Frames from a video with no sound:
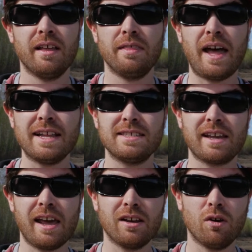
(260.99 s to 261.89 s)
That's the
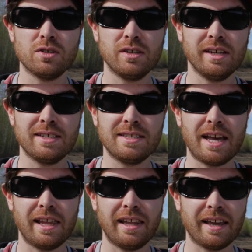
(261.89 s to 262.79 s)
kind of goals you need to
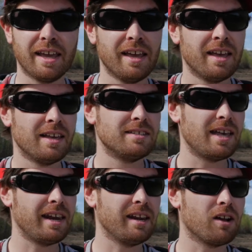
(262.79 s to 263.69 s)
set. Like
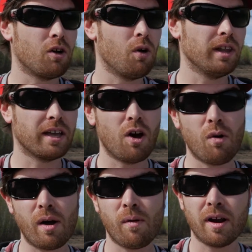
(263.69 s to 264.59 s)
setting a goal like, oh,
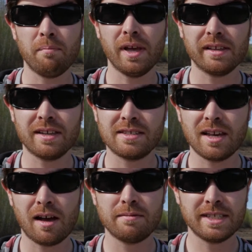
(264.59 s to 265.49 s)
I want 1 million
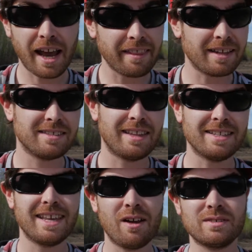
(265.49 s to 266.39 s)
subs. Yeah,
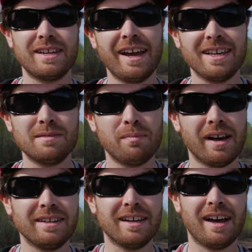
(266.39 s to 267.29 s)
that sounds nice,
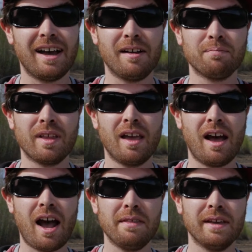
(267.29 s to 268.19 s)
but
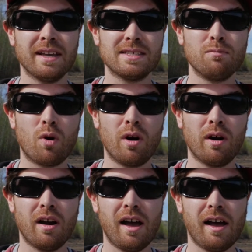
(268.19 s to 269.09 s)
I think it's
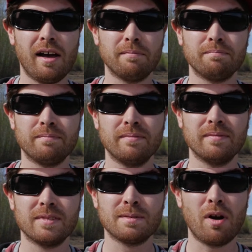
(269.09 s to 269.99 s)
more
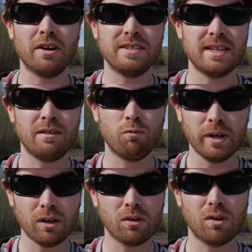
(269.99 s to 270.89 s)
smart to set
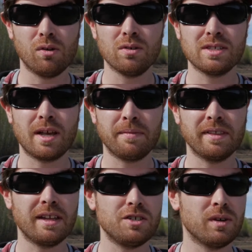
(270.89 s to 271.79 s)
real goals, something
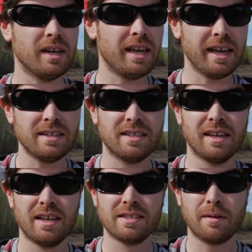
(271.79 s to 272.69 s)
that you can hit,
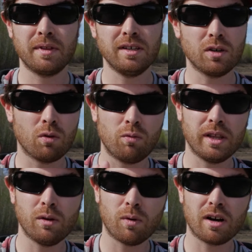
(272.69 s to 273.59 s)
something you can
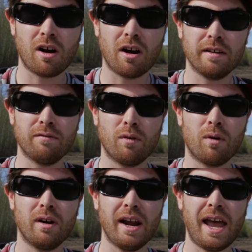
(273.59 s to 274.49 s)
really work hard for.